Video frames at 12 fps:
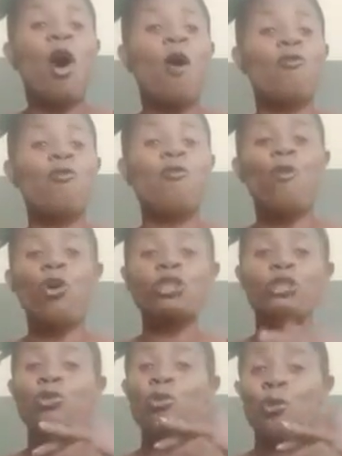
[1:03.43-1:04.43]
of
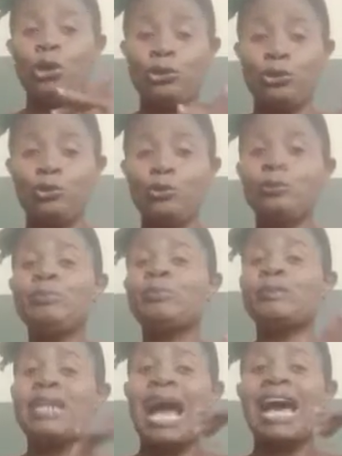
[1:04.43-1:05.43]
what you will do
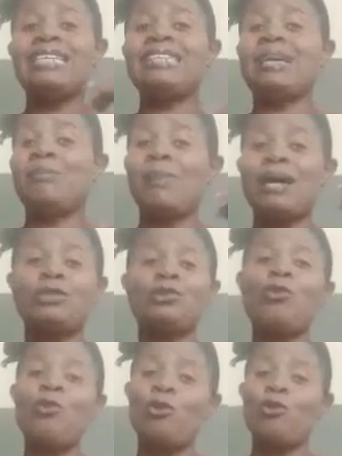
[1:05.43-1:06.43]
and the
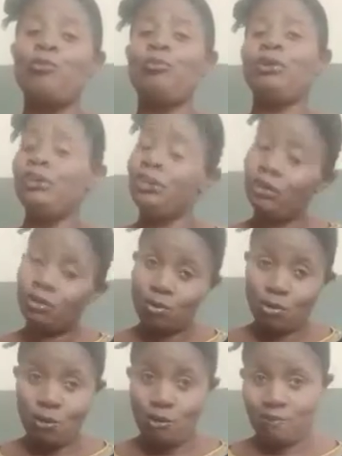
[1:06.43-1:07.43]
battle will be
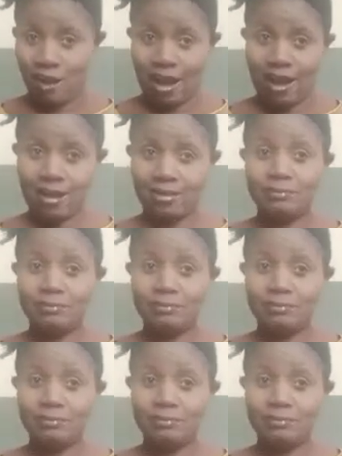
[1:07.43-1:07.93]
over.